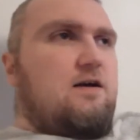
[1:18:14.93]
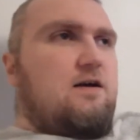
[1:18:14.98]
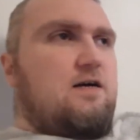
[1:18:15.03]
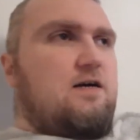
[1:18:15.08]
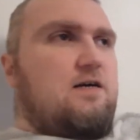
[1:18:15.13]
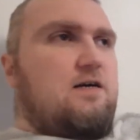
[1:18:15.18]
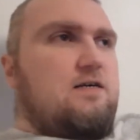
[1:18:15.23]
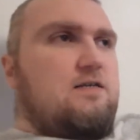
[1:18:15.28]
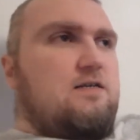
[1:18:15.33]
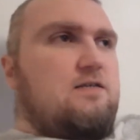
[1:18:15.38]

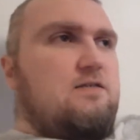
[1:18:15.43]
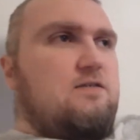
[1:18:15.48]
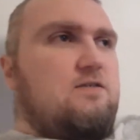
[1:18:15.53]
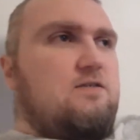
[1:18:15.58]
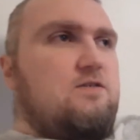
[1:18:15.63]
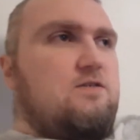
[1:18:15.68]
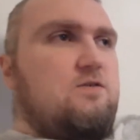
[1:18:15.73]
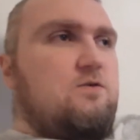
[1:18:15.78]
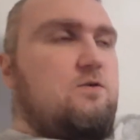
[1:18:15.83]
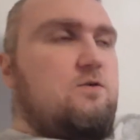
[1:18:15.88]
Uh,
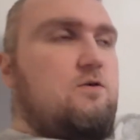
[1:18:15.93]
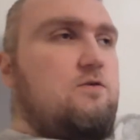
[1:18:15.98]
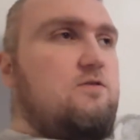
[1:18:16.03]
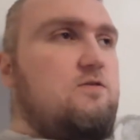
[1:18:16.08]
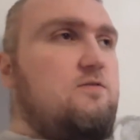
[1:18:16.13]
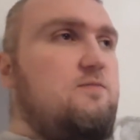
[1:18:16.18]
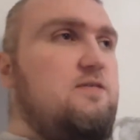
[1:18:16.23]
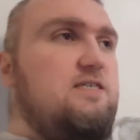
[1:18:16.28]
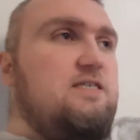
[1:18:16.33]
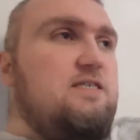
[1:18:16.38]
so
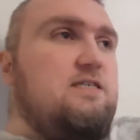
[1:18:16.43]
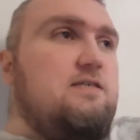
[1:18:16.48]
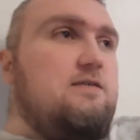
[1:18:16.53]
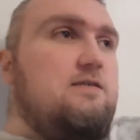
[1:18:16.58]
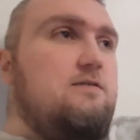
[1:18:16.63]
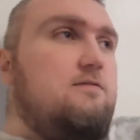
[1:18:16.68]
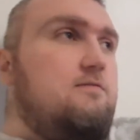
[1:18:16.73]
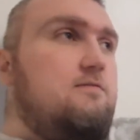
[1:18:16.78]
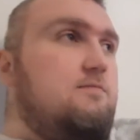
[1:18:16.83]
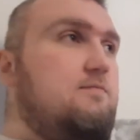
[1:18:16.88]
ultimately,
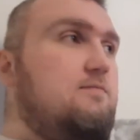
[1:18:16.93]
uh,